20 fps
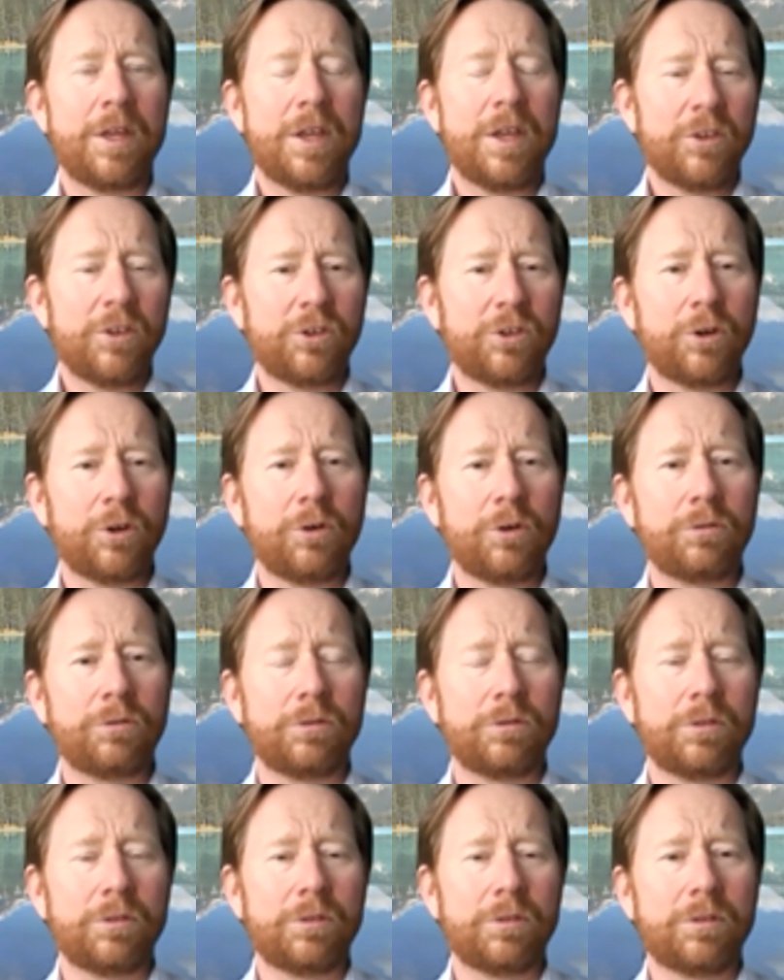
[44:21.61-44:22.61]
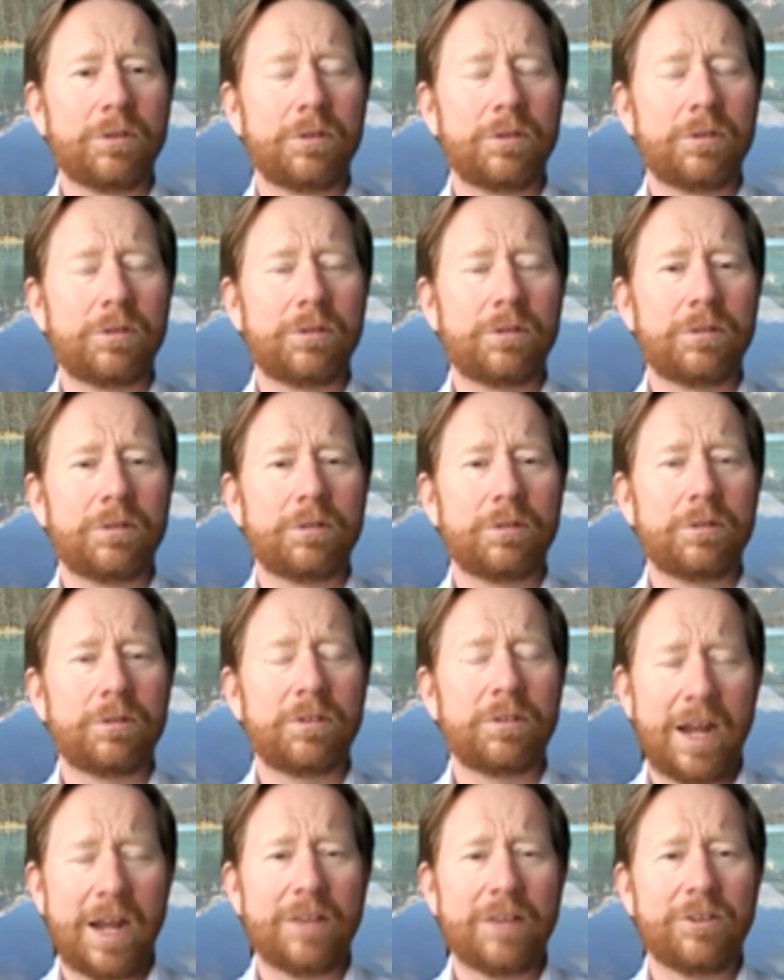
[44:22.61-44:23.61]
So does
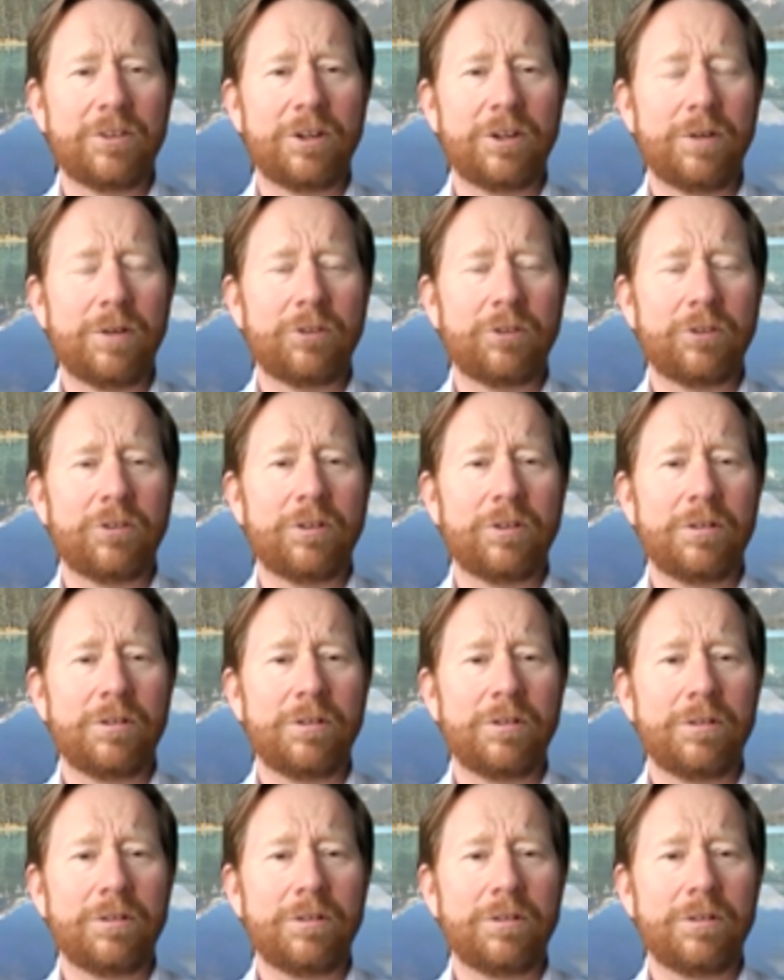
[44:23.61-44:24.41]
that answer your question?